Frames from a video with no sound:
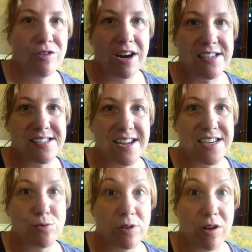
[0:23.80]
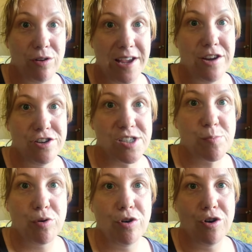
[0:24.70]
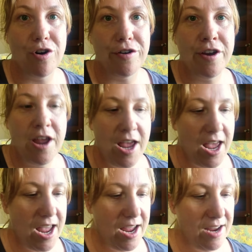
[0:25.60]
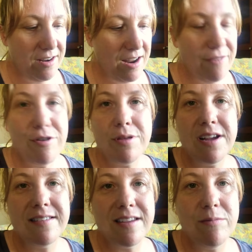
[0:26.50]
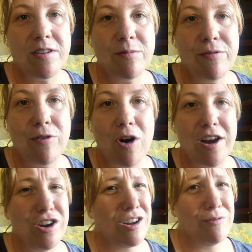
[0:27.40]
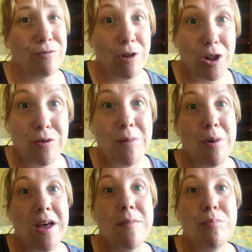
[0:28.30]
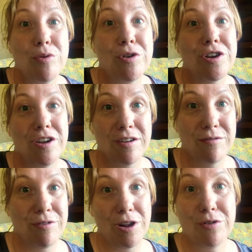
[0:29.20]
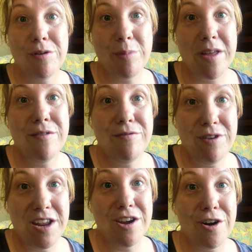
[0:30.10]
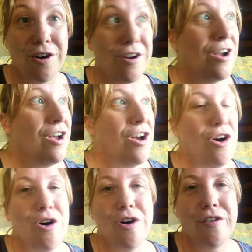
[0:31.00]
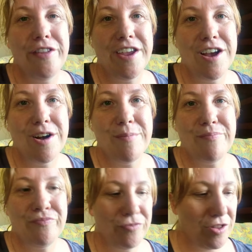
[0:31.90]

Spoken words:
great stage where they'll let you just put it on and everything seems to be fine. You can follow it by the book, you can follow it by the video on the on